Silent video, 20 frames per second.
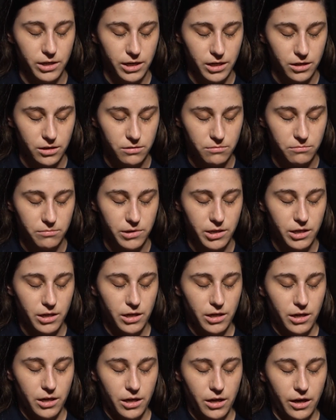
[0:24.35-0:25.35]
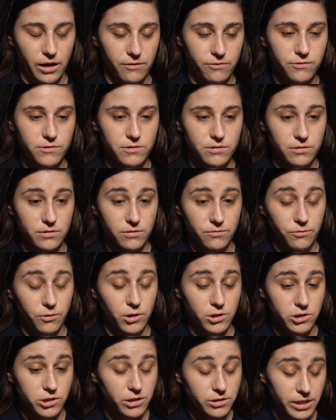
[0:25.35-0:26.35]
Um, I've
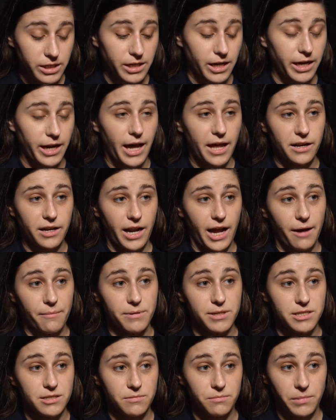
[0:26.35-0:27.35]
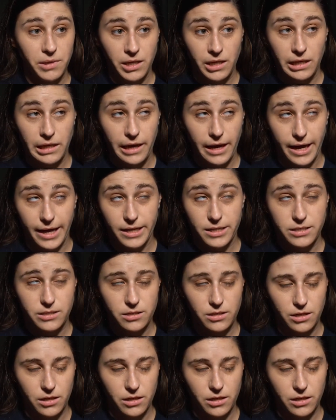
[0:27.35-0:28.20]
fortunately not had it happen to me yet,